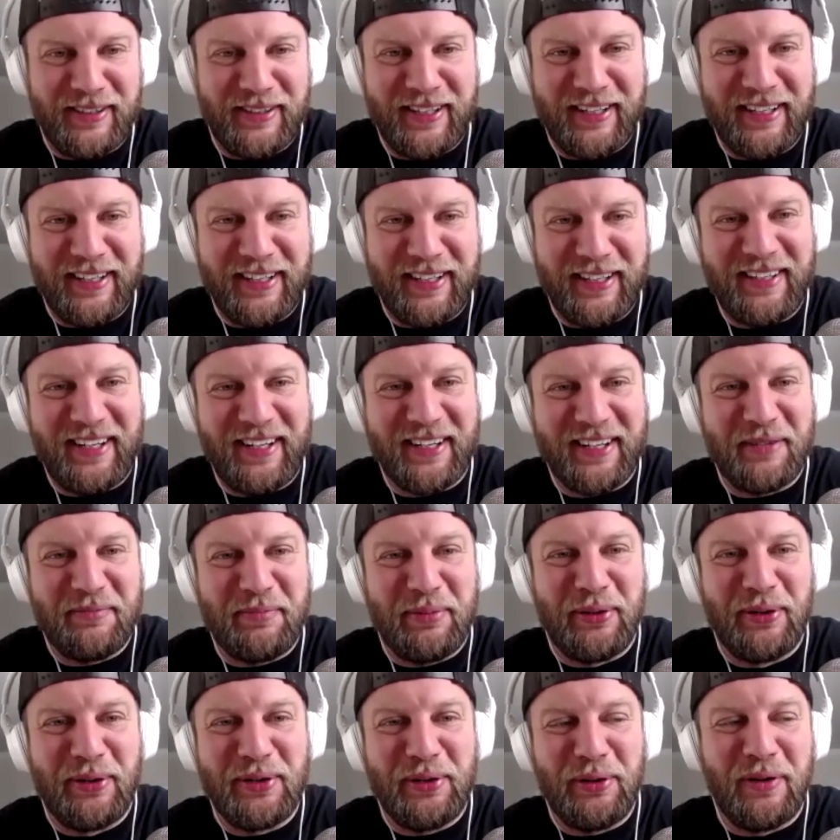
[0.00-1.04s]
They're not going to
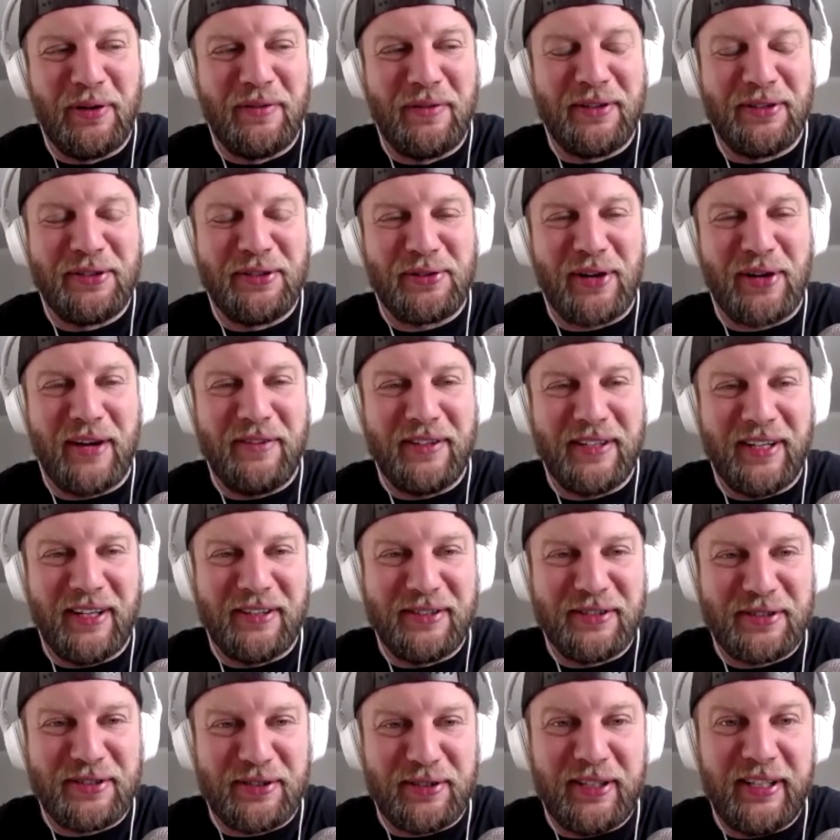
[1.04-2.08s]
pull you over if you're driving down the
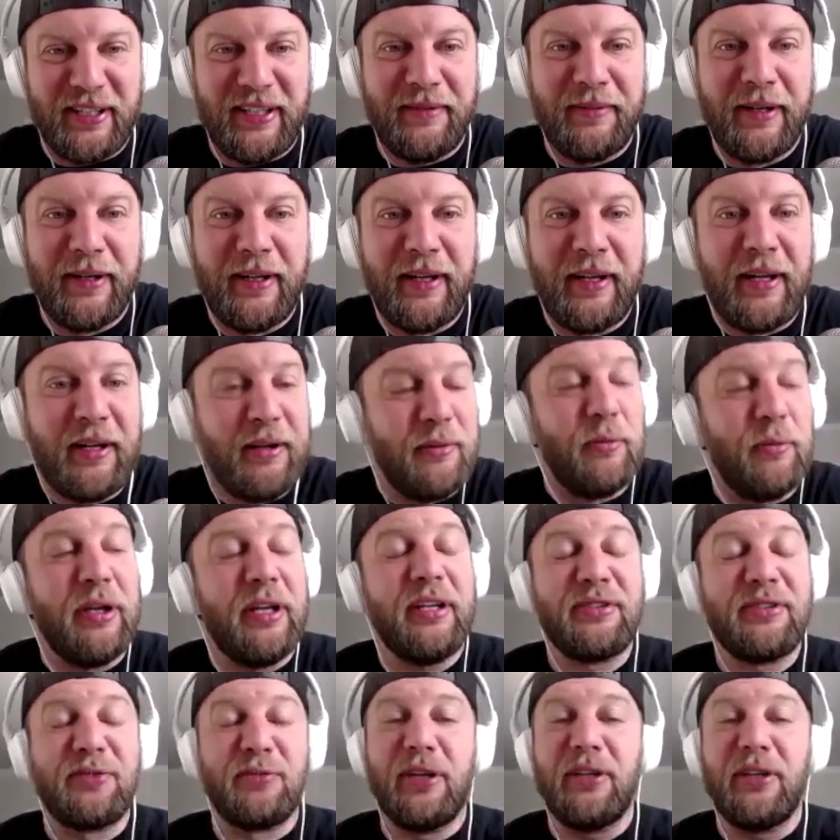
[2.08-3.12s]
street. We
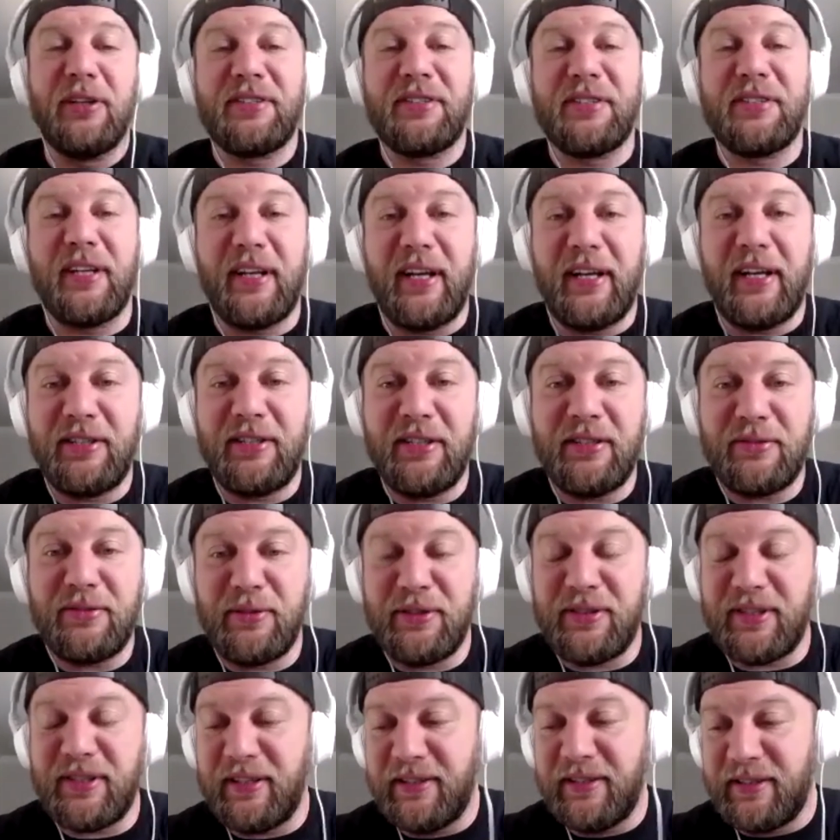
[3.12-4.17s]
as real estate agents, we
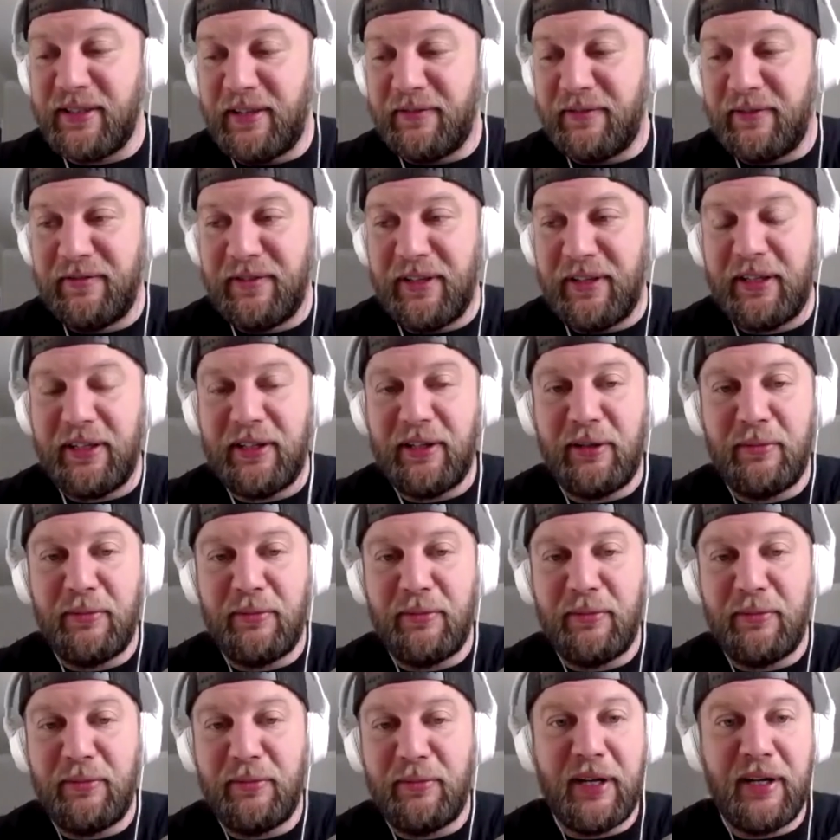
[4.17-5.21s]
say this in every video,
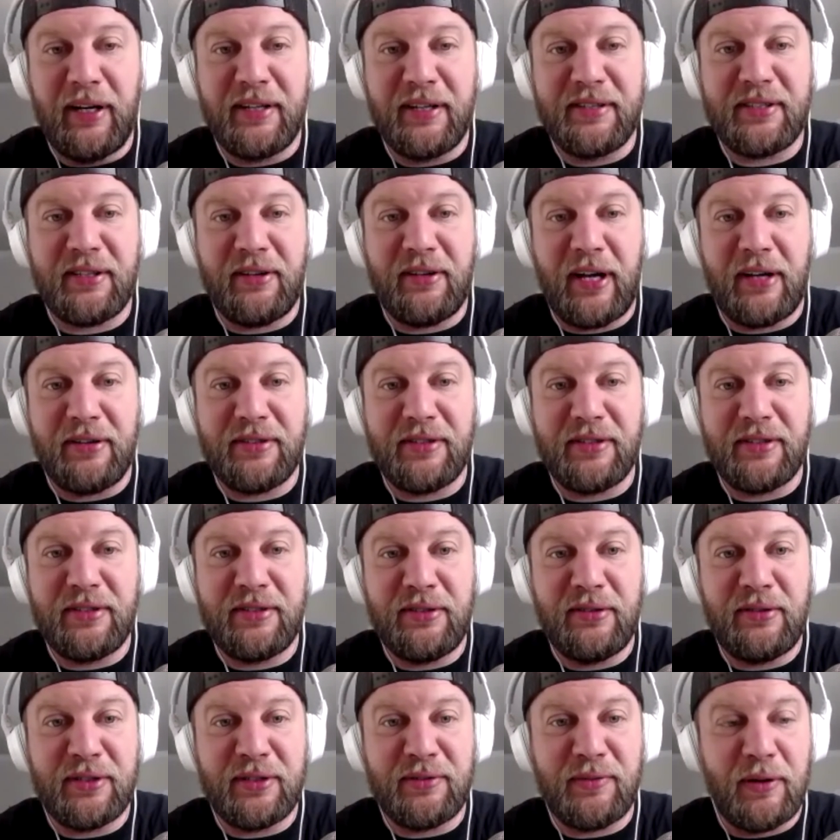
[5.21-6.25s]
but Brian and I sell houses too.
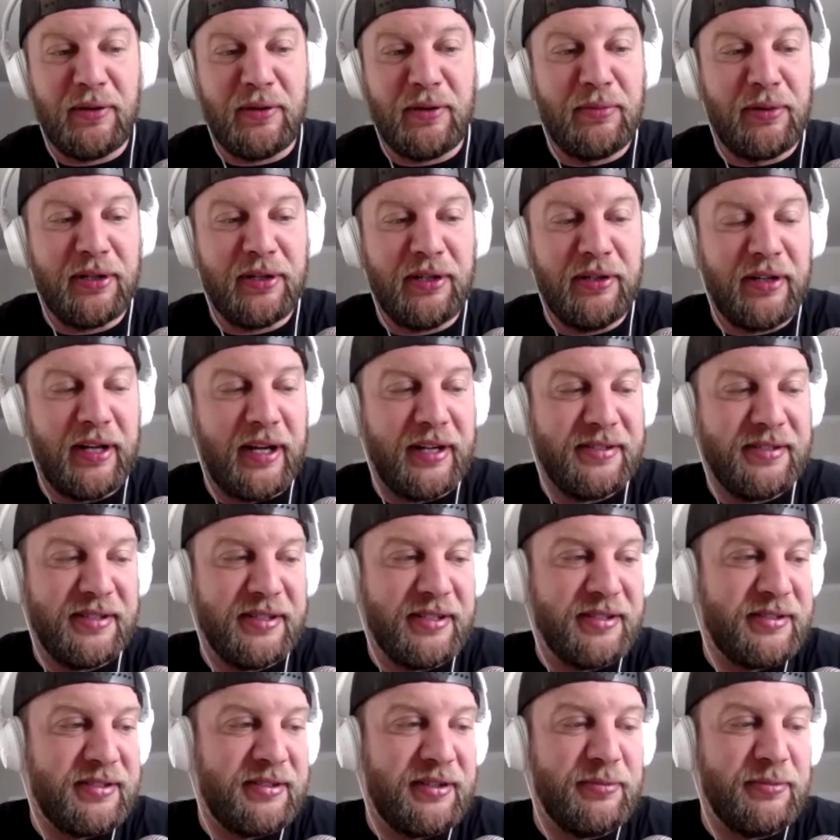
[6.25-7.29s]
That's why we bring you guys
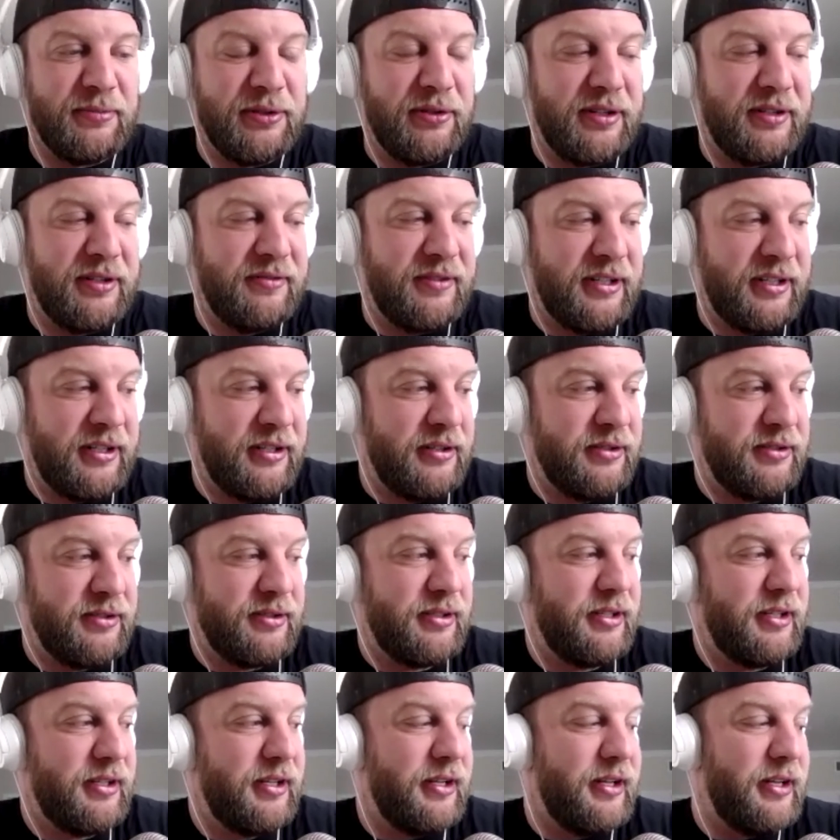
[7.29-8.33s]
these community videos.
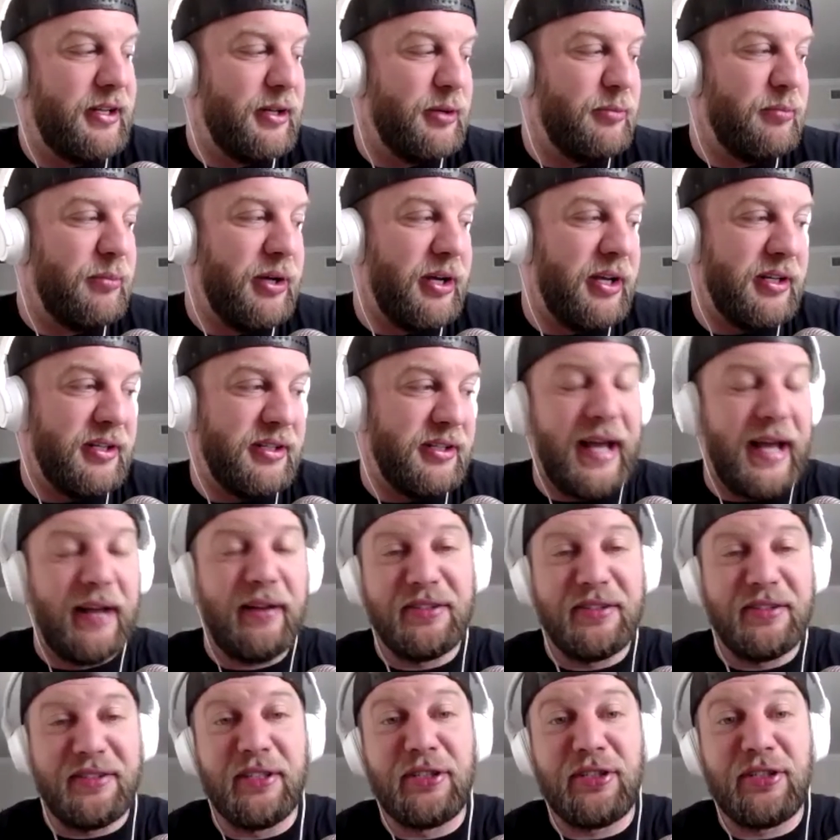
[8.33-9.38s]
But
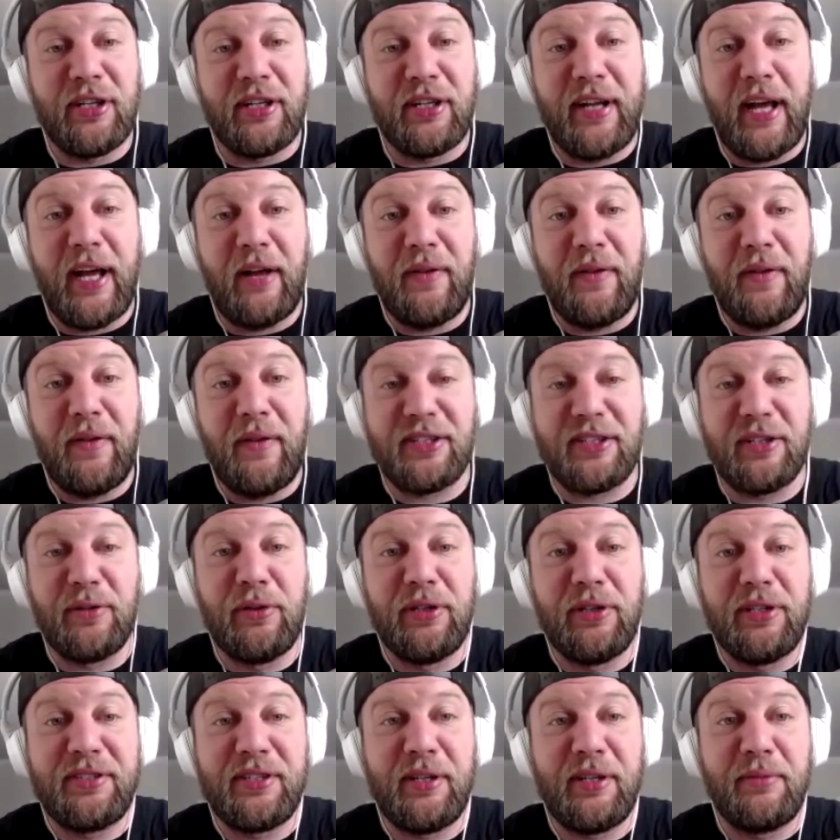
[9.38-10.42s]
Dallas is shut down. They actually
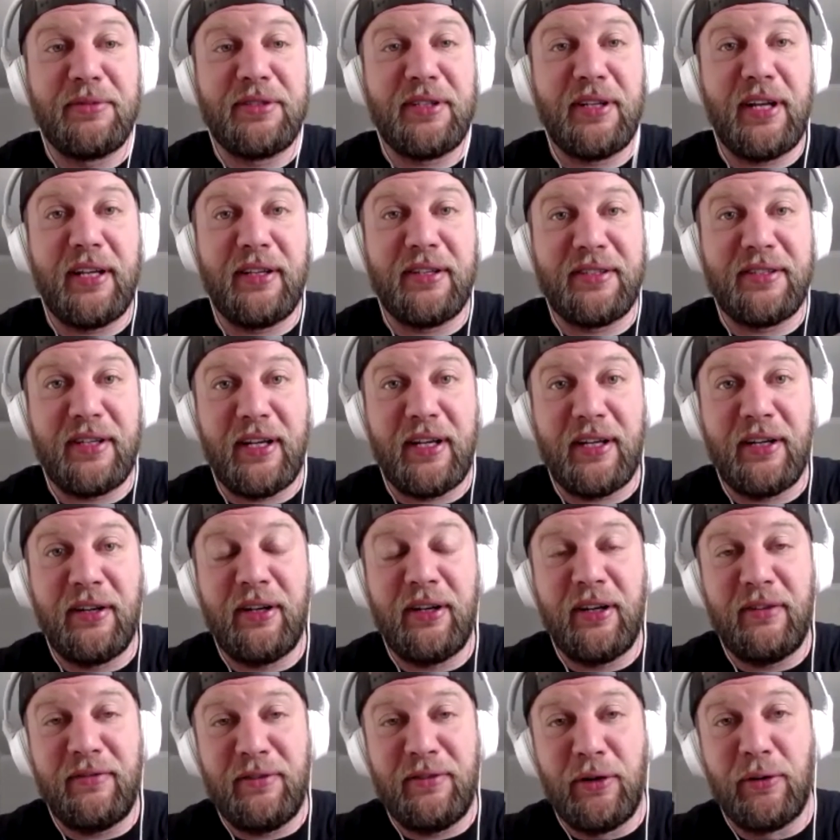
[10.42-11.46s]
released something today that said,
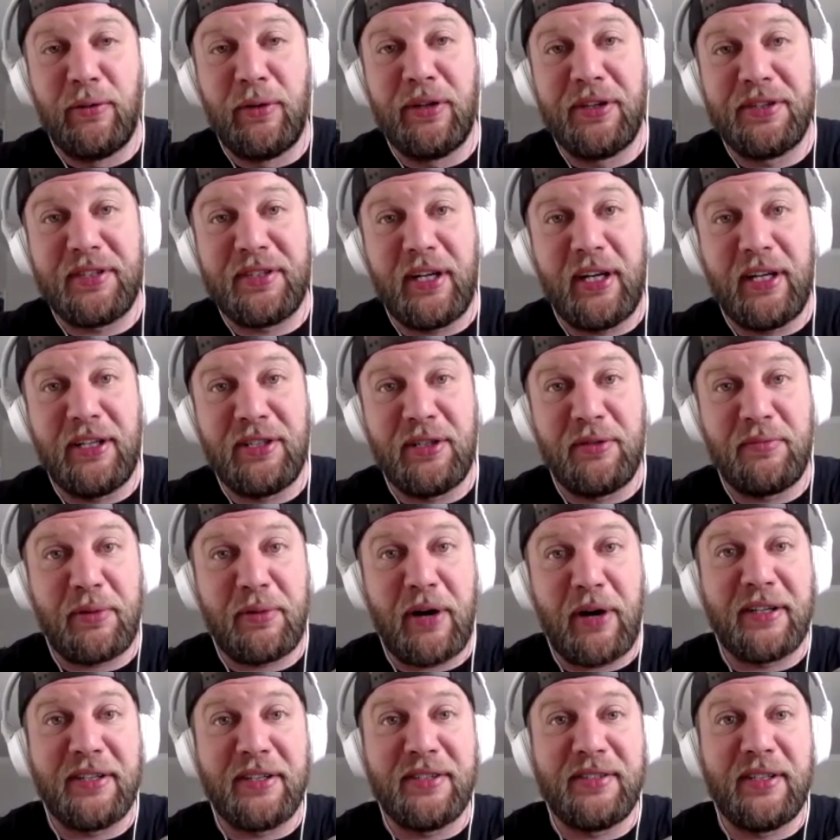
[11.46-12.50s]
if you're a real estate agent
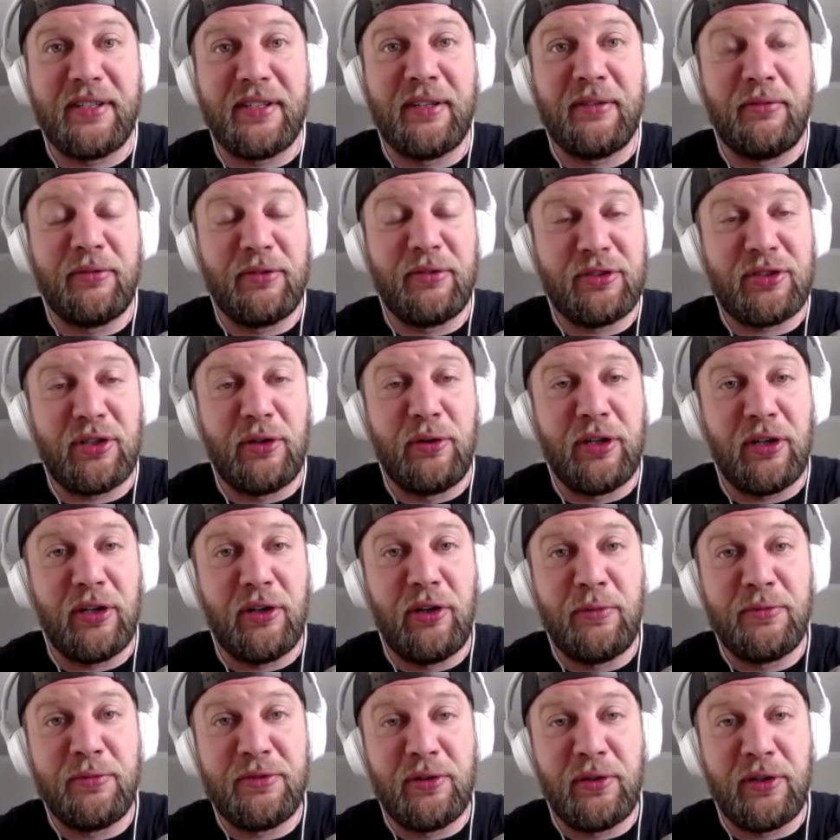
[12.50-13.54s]
practicing, showing
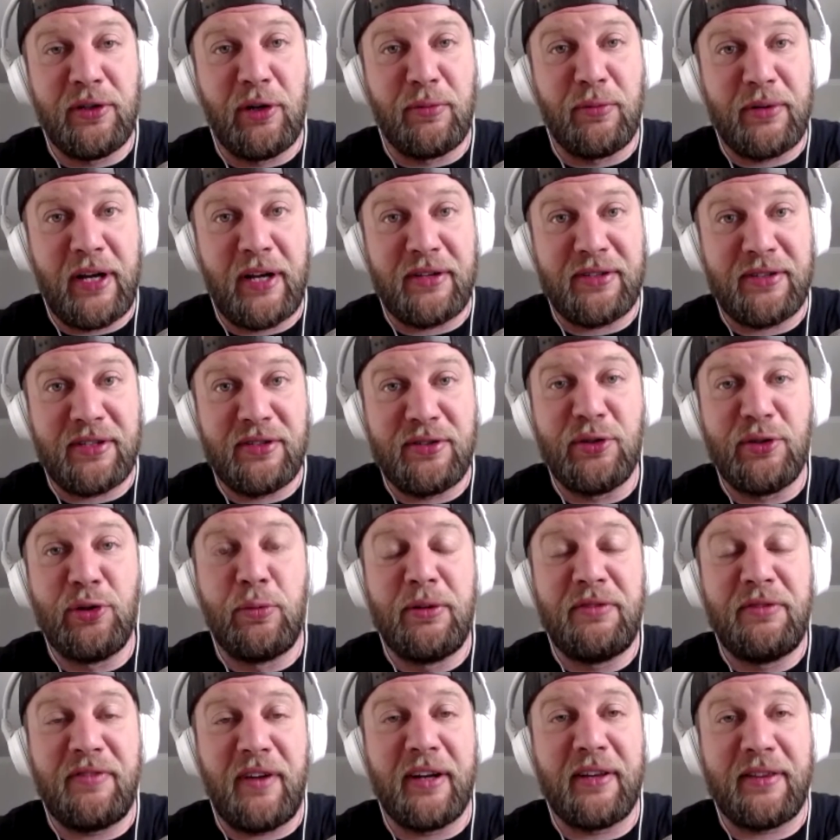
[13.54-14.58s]
homes, doing open houses, you'll be
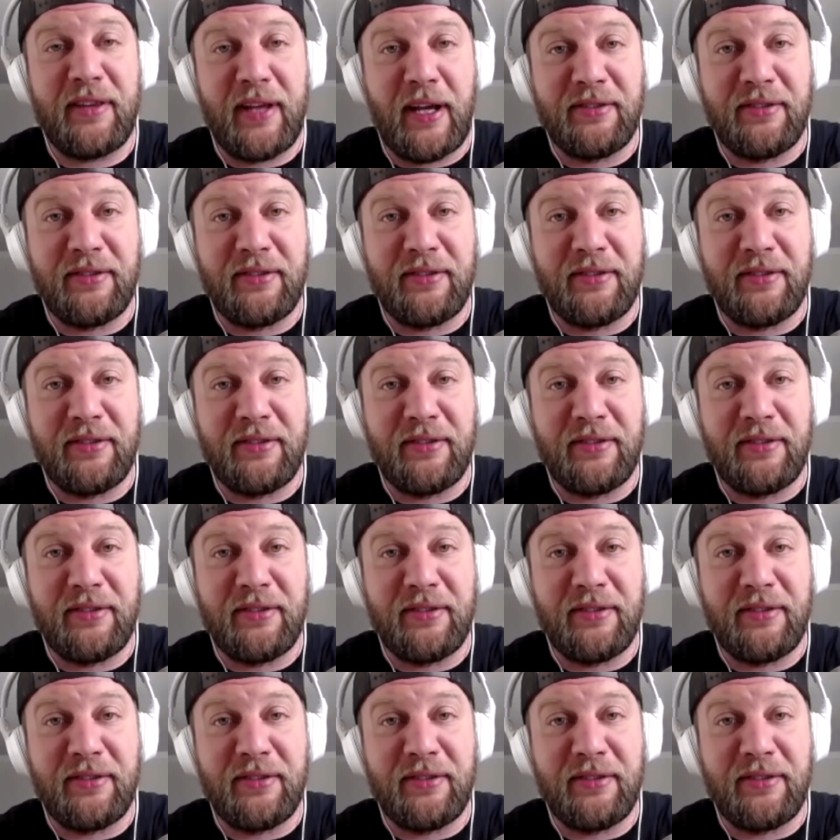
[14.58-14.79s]
fined $1,000.